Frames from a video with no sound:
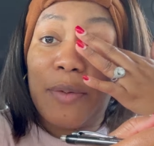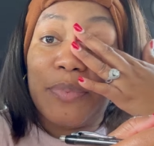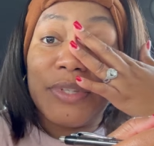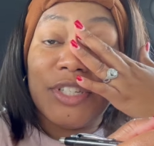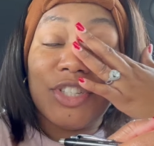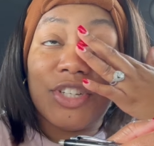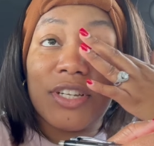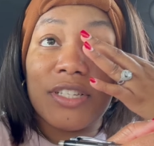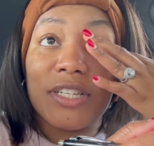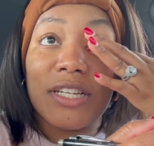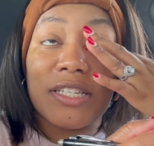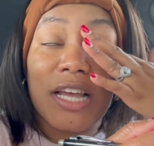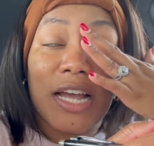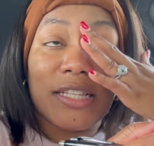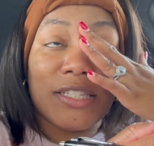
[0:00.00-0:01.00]
Happy Teacher's Day
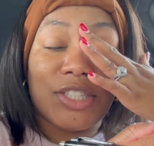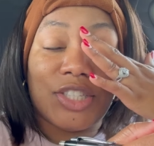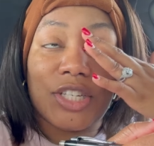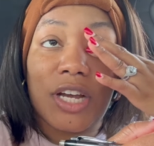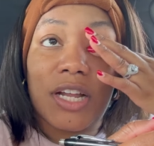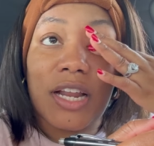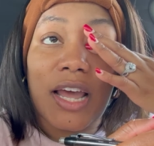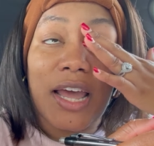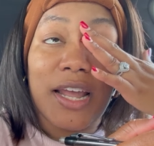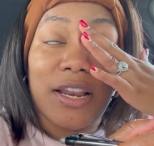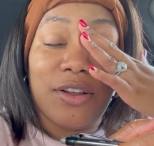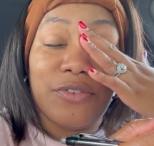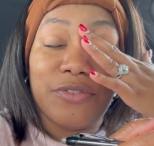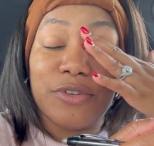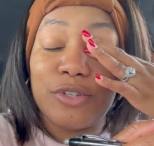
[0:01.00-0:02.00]
to Auntie Shauna. I
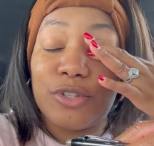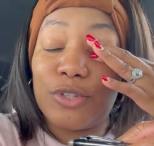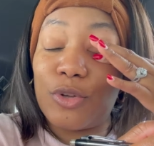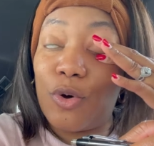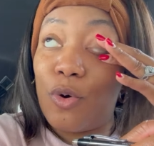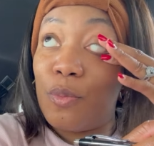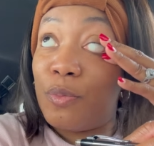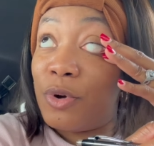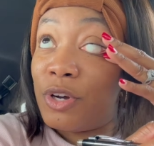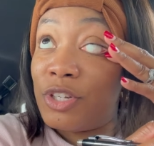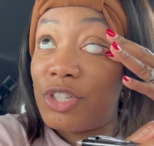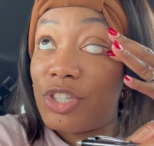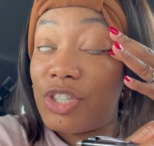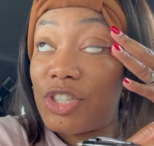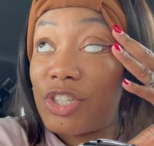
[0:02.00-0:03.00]
love yeah. you so
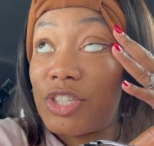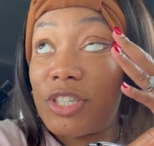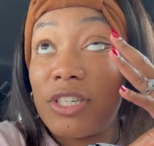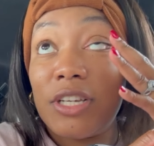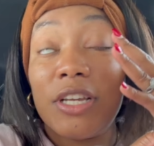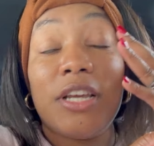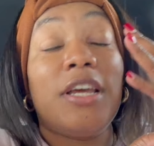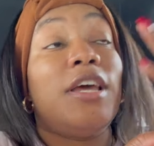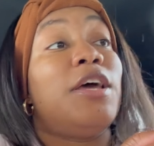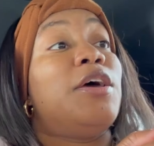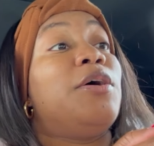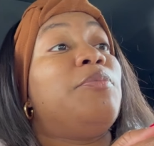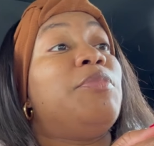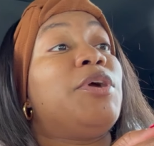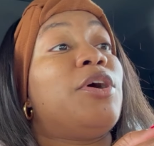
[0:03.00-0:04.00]
much.
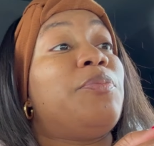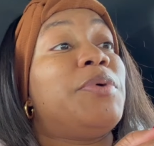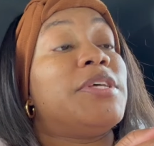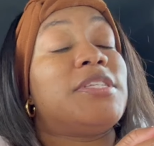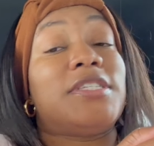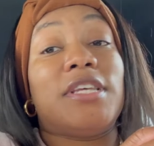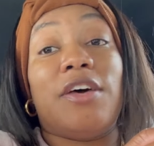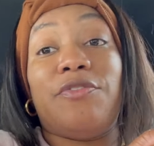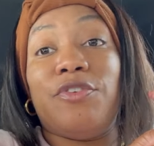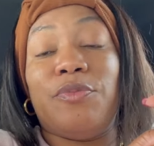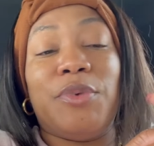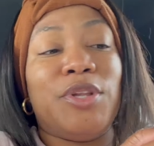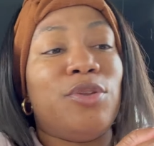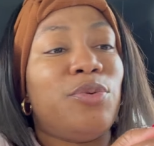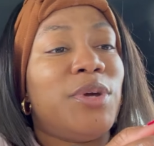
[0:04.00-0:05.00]
Big up yourself. You've
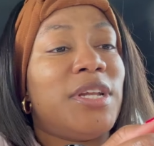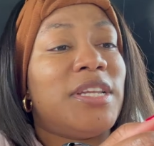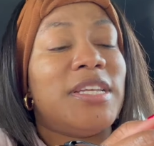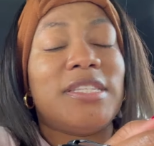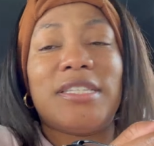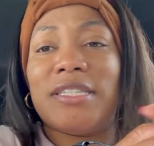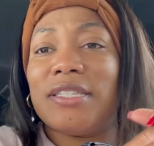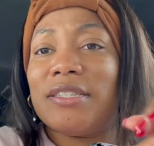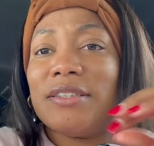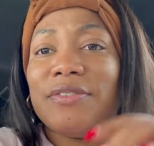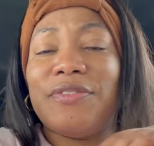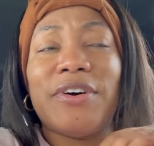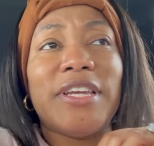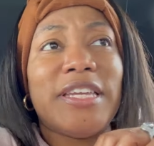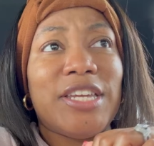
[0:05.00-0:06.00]
been doing this
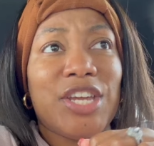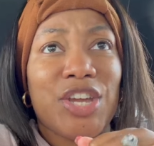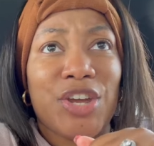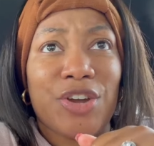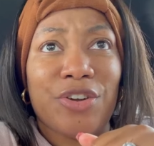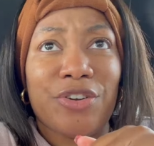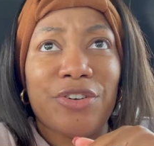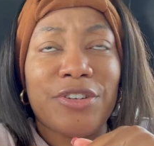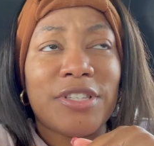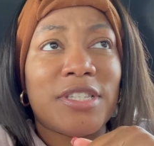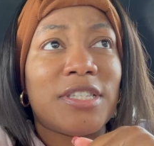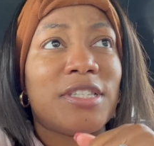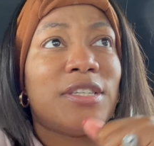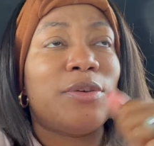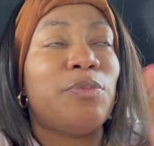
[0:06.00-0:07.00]
for years.
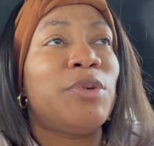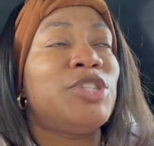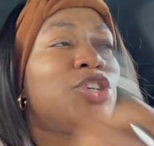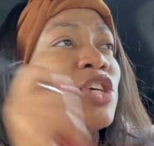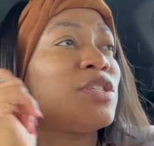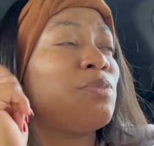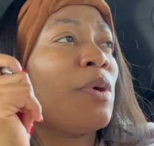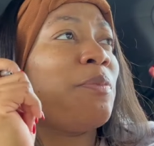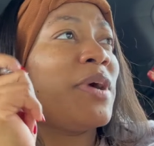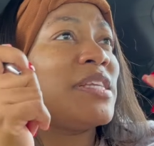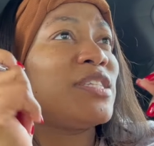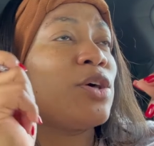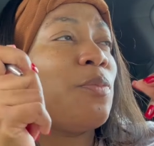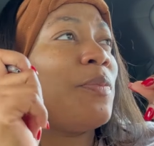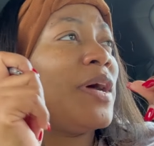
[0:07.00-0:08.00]
Years. Just never
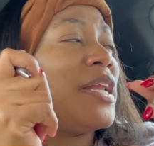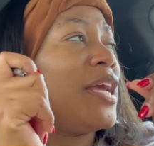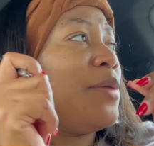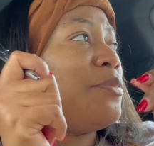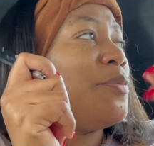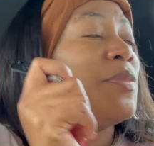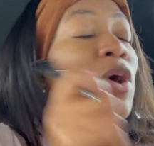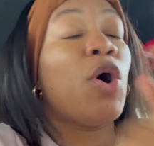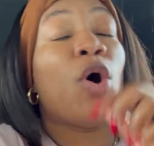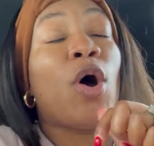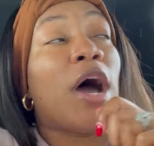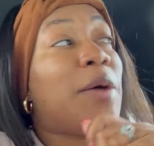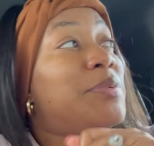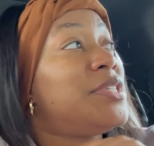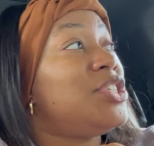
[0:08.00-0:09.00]
somebody. I'm, oh,
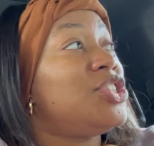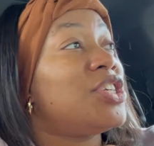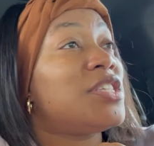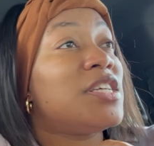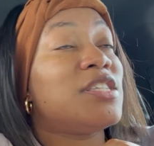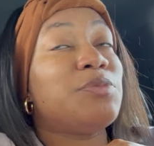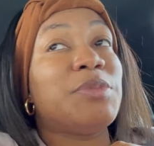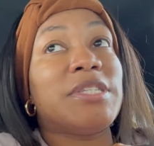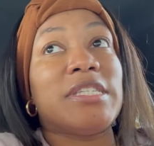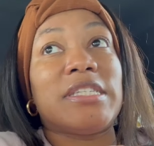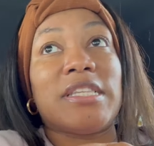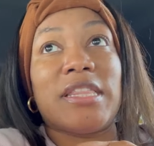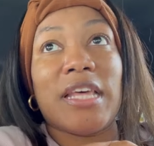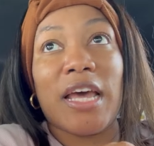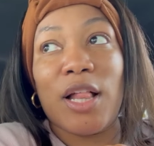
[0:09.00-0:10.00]
Happy Teacher's Day to Mrs.
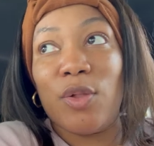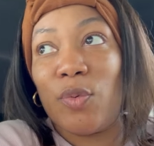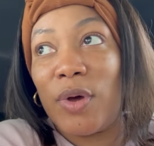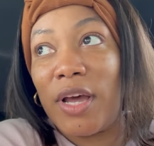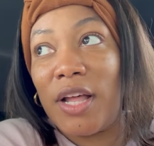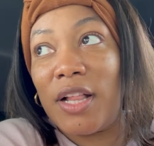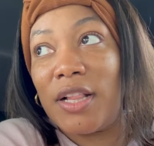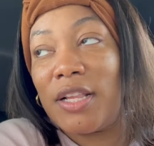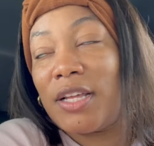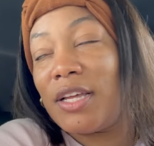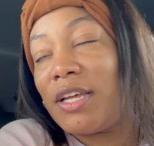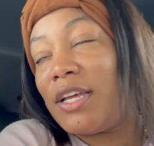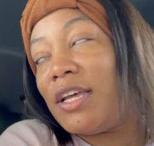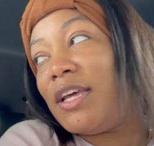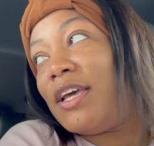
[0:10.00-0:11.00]
Felwell.
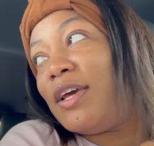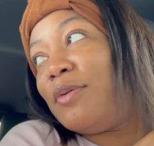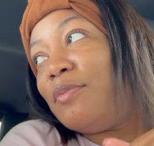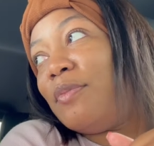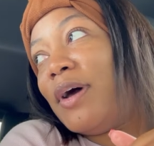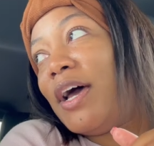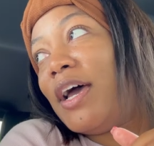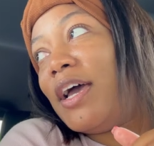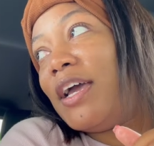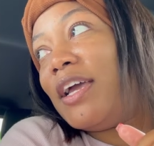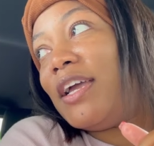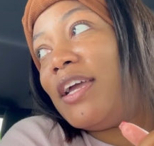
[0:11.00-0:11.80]
My